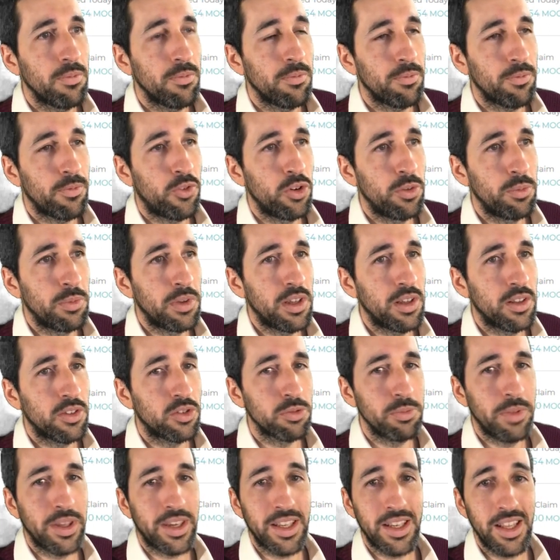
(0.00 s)
for me to
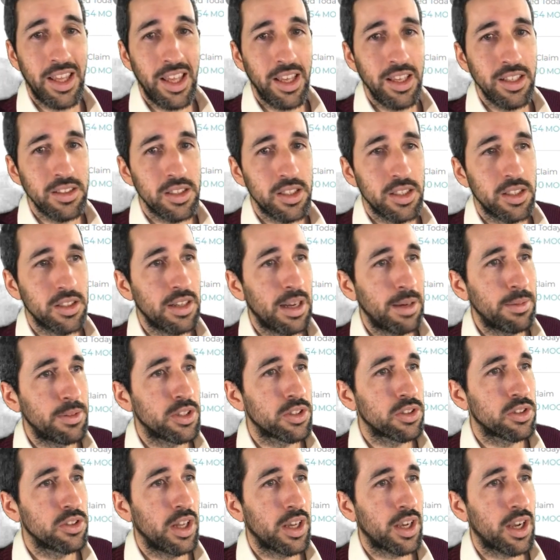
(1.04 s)
make it easier, I'm
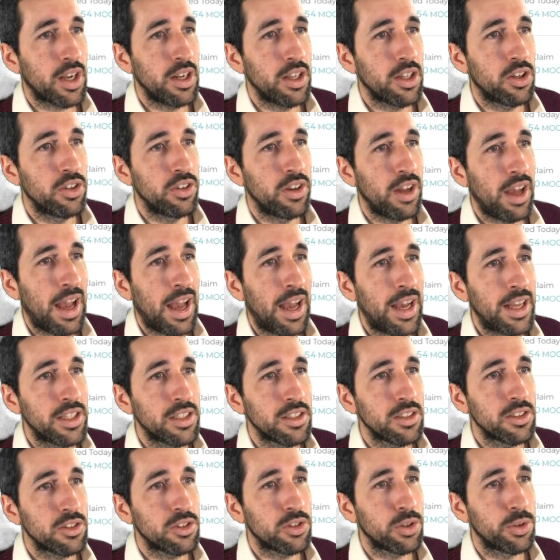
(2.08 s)
just going to click on add
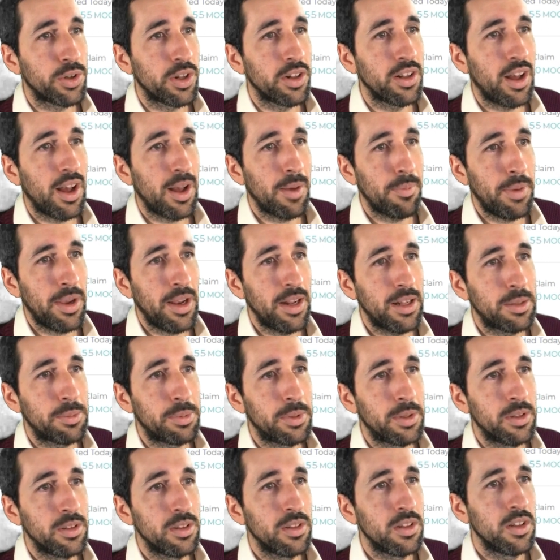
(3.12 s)
total
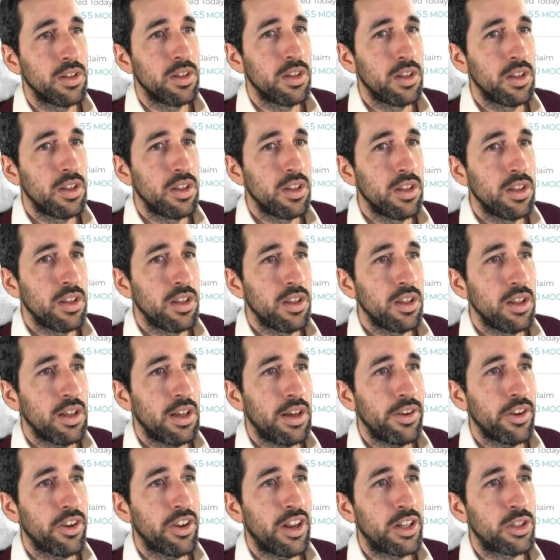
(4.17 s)
available,
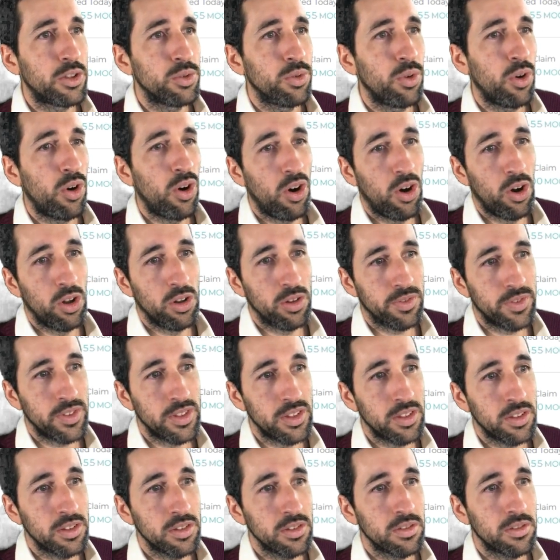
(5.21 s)
and I'm going to do all of
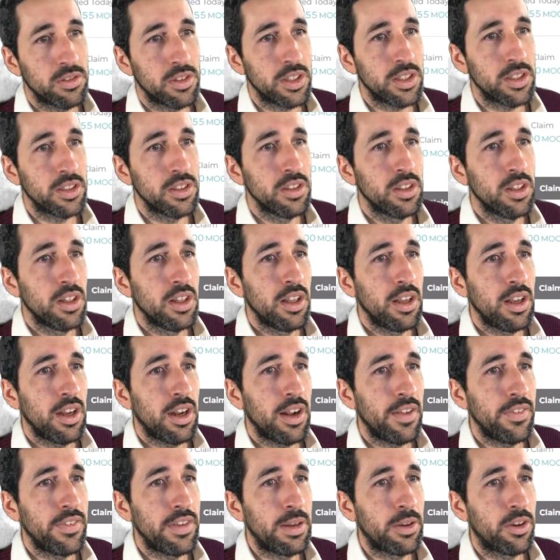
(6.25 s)
it, right?
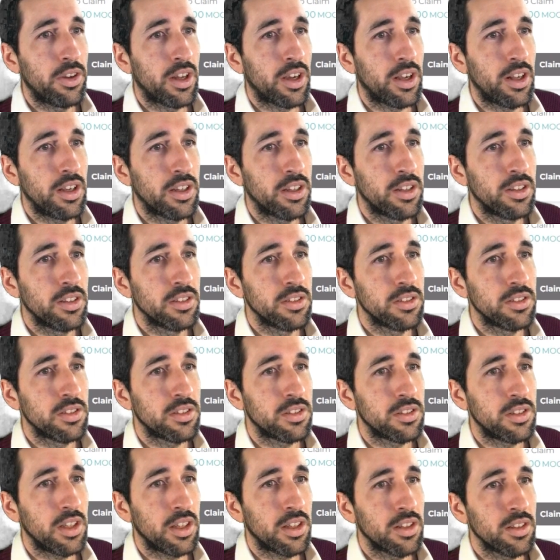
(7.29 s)
And then I'm going to click
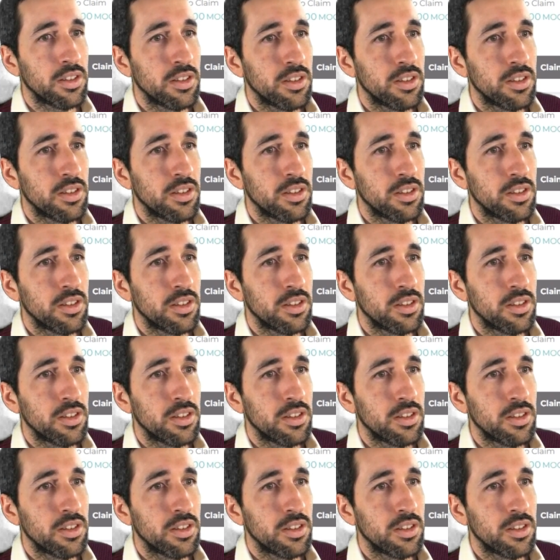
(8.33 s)
stake.